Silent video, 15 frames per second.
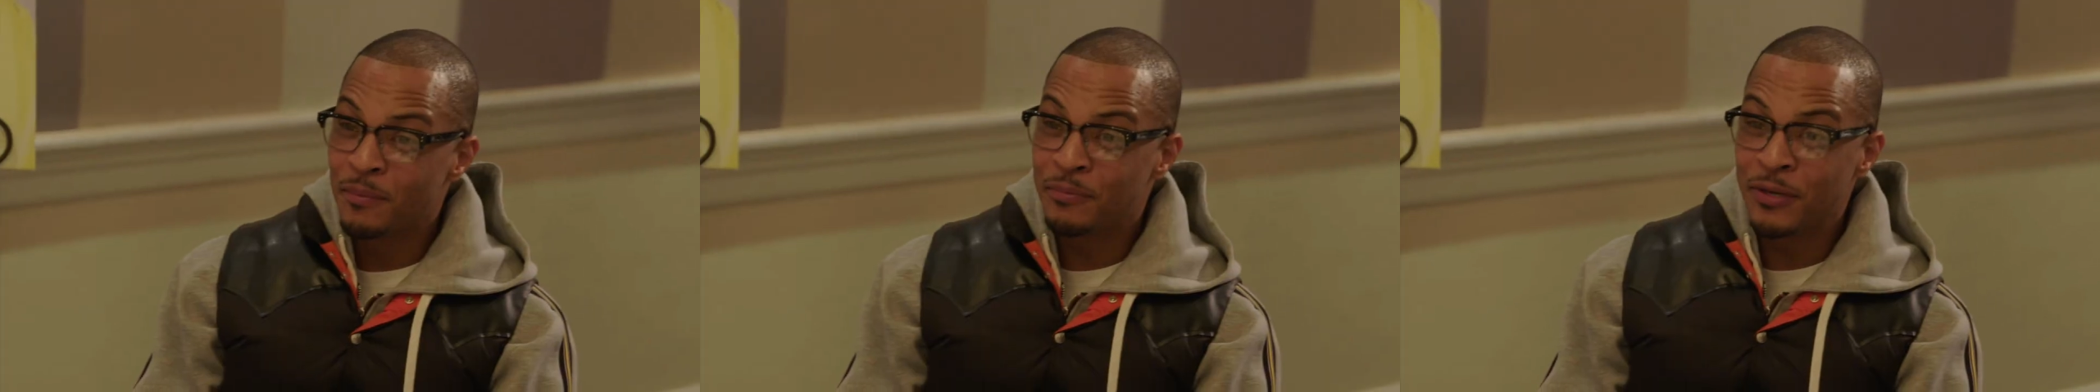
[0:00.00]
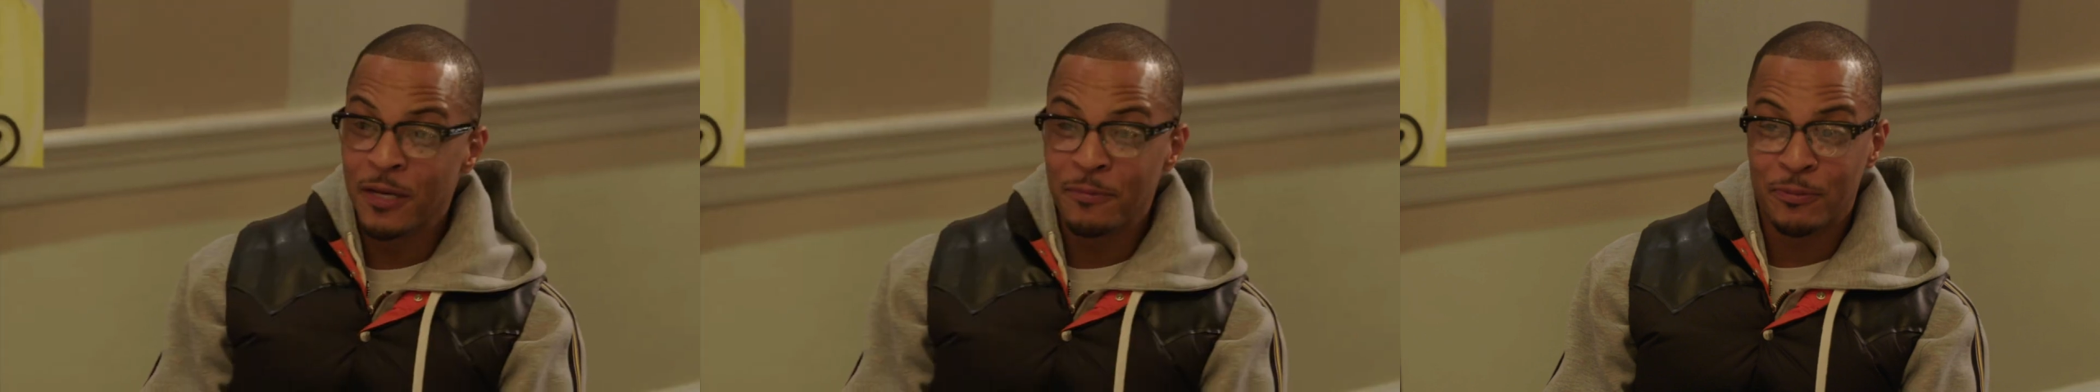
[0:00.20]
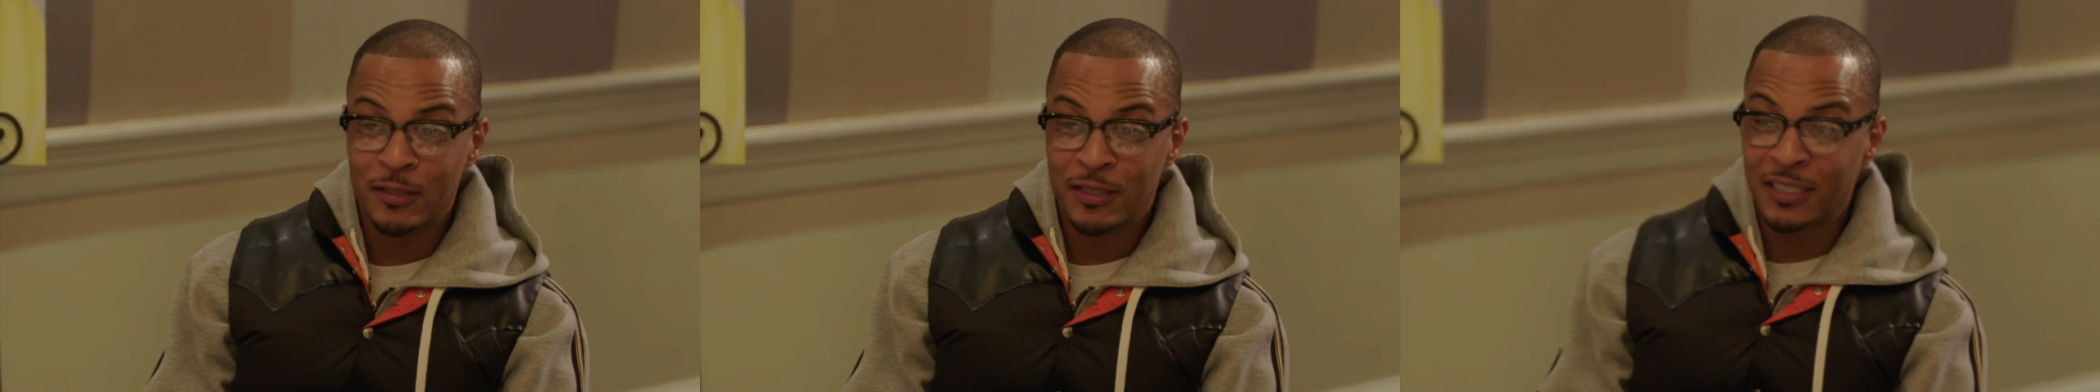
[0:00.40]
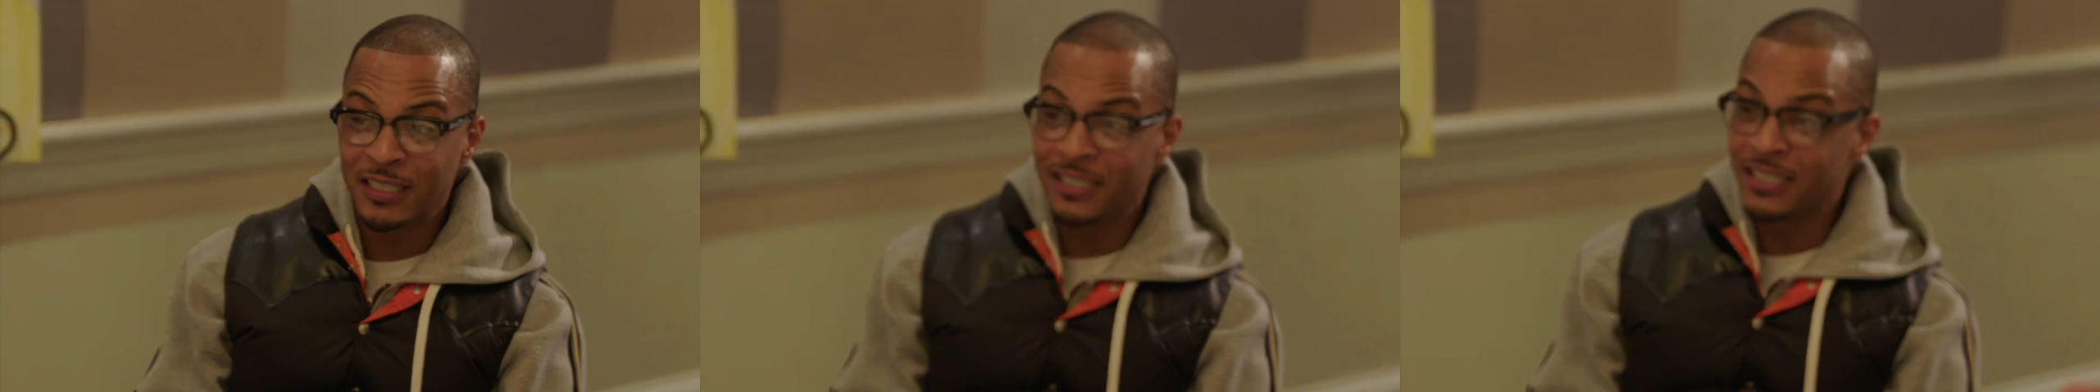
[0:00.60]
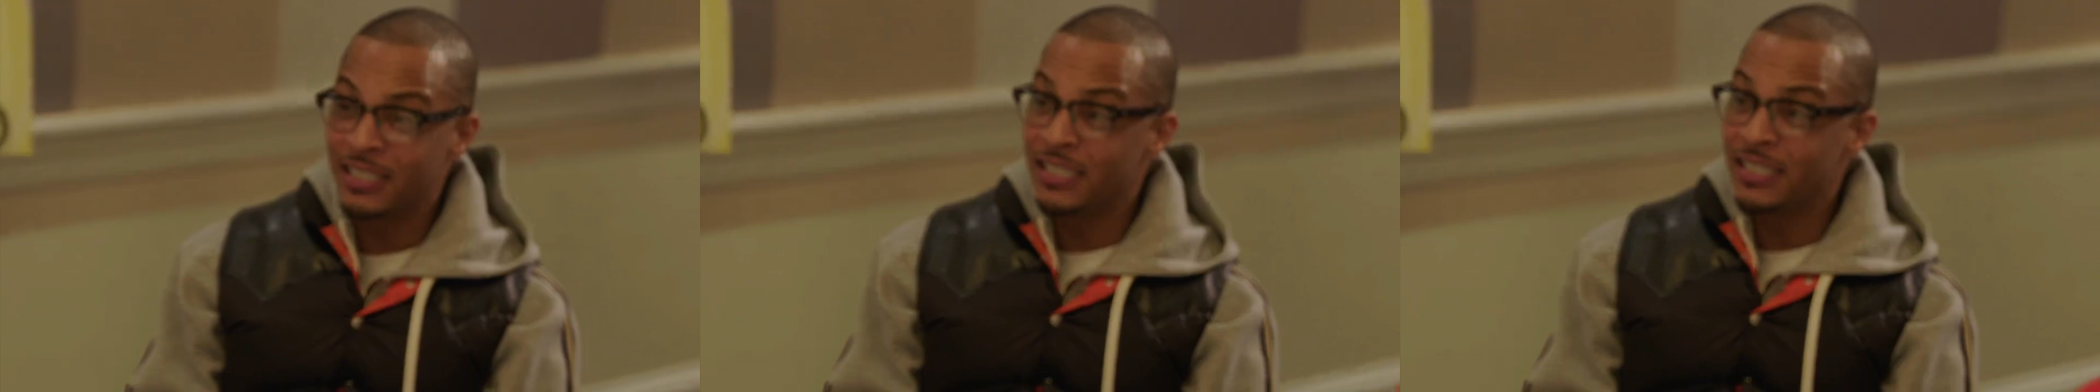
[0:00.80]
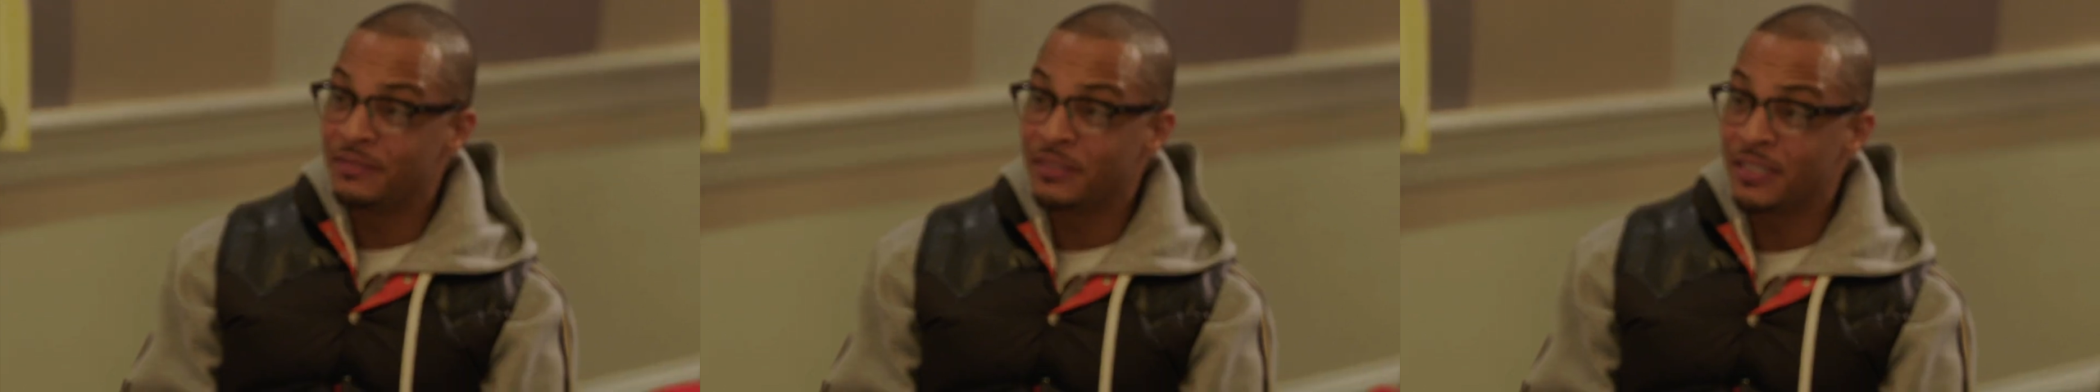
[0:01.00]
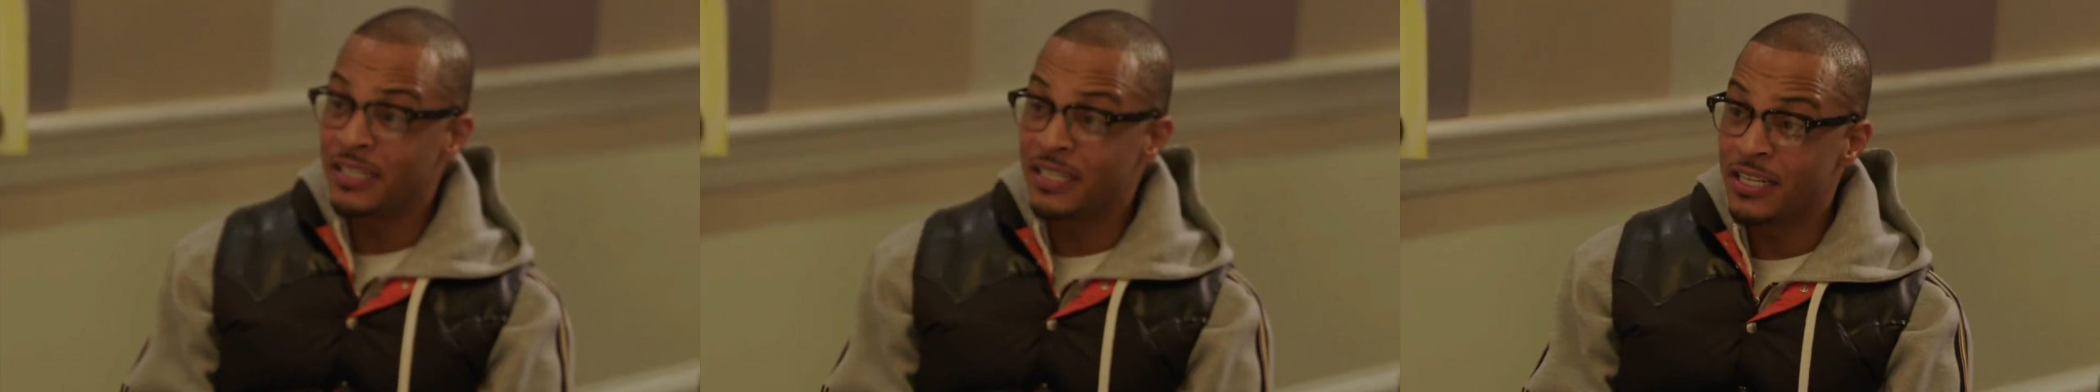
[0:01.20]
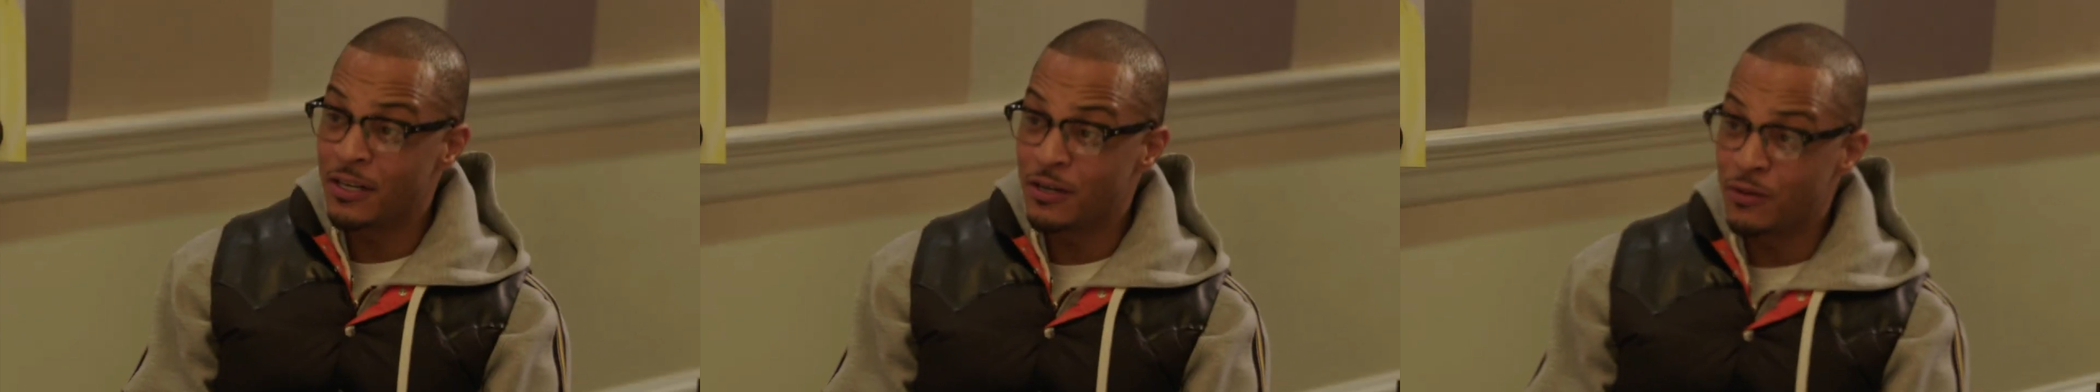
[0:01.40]
People she didn't
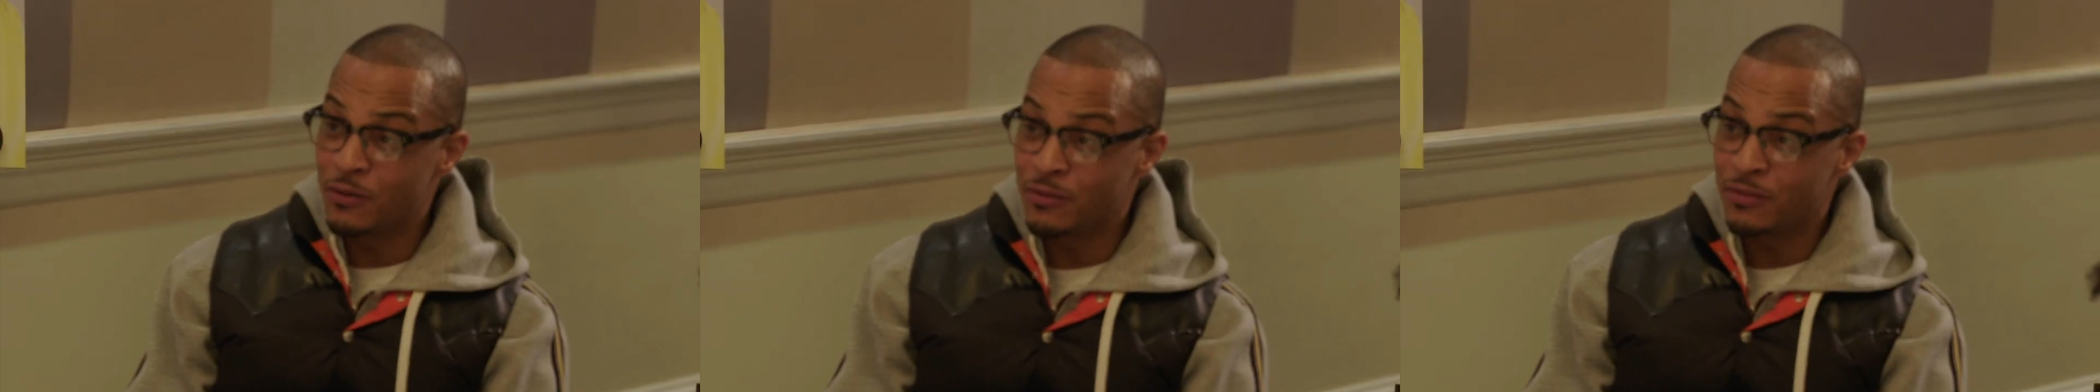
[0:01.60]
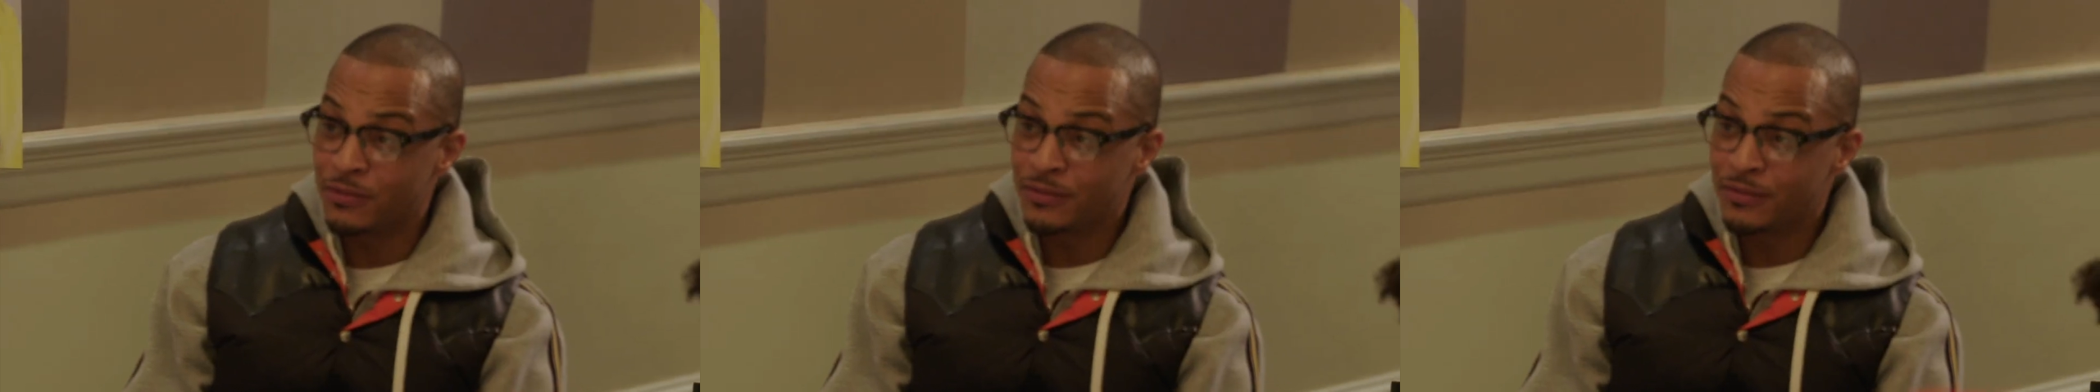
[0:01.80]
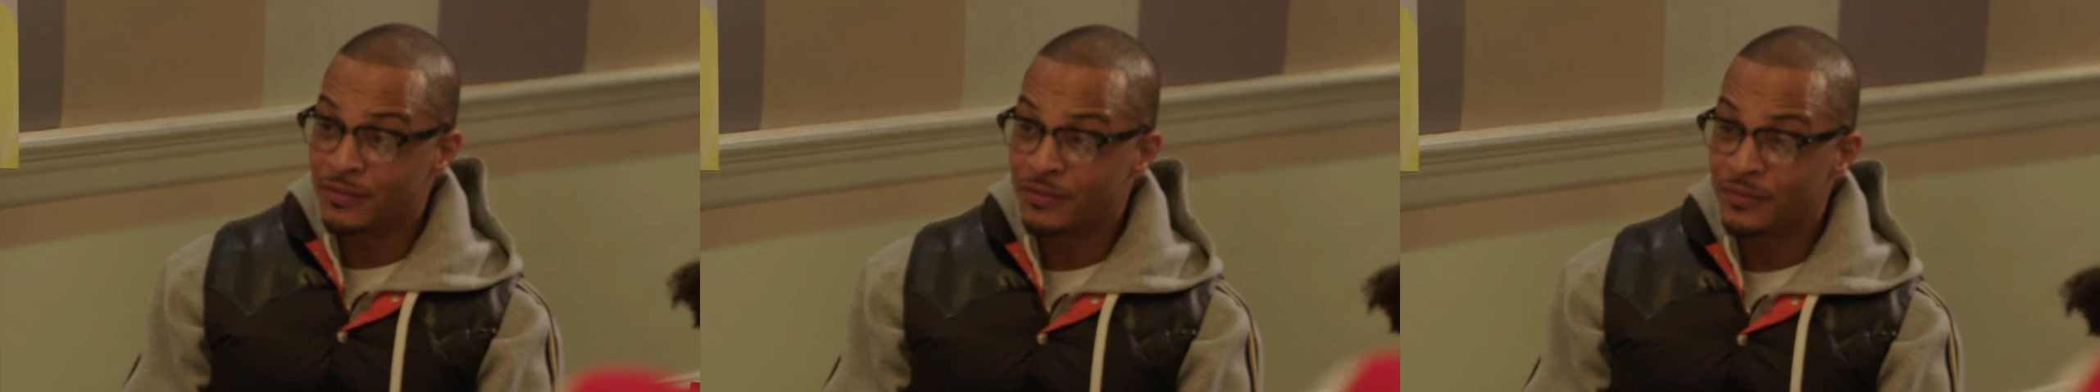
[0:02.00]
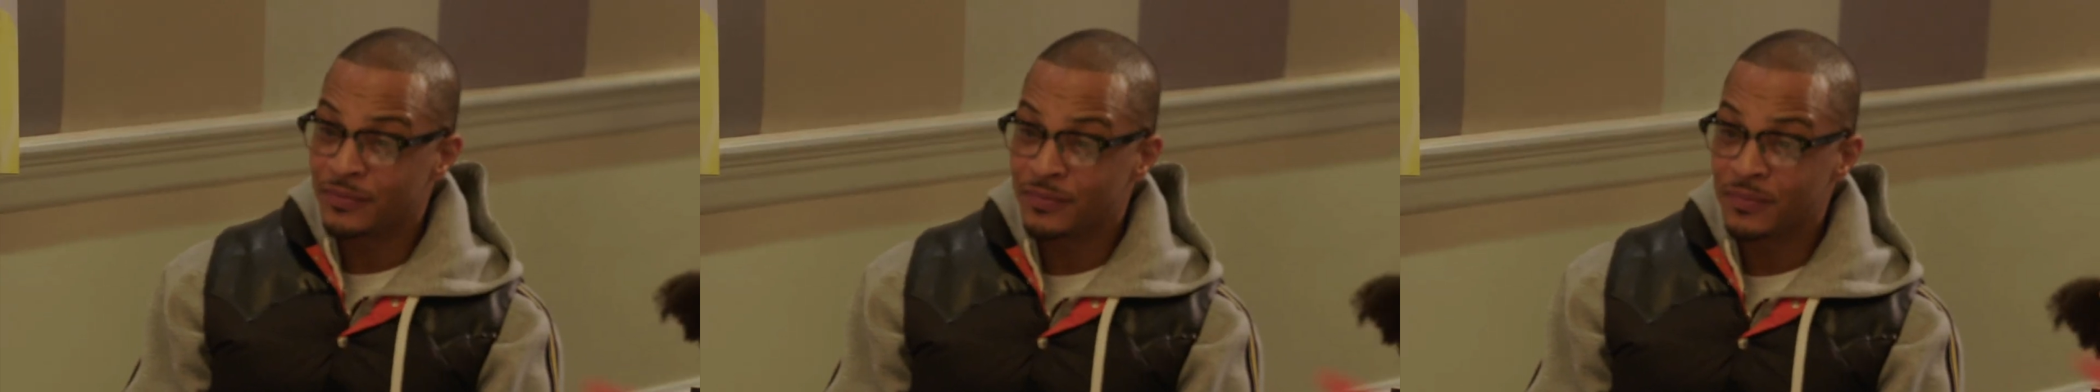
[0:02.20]
even know.